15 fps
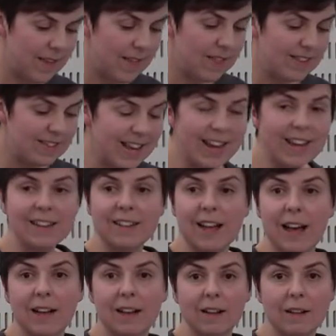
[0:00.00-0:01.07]
The second
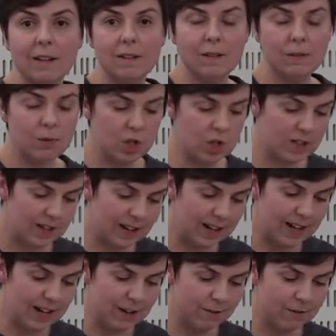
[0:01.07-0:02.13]
angle, which is
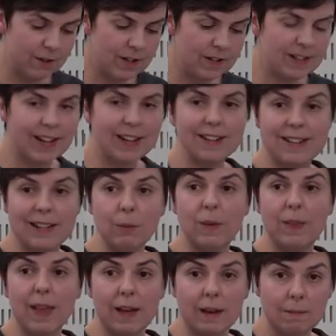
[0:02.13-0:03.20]
slightly different, and I'll deal
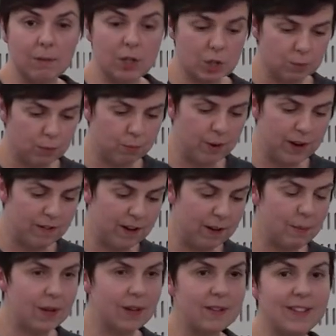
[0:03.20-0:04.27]
with that much more briefly
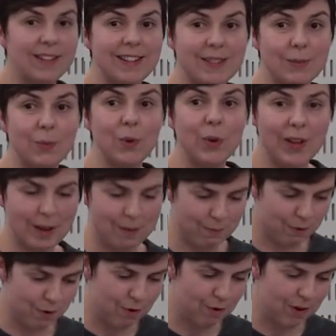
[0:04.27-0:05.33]
because it is work in
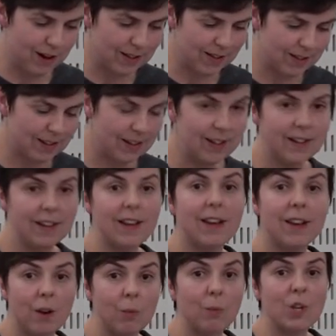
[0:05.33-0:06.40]
progress,
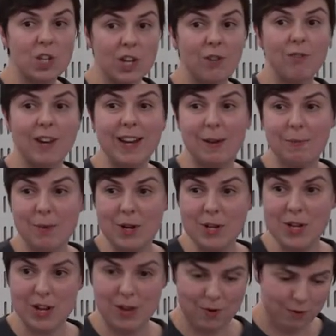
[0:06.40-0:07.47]
on which I'd really
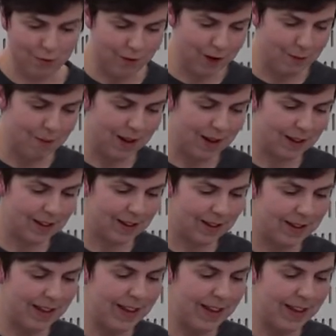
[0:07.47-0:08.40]
appreciate your feedback.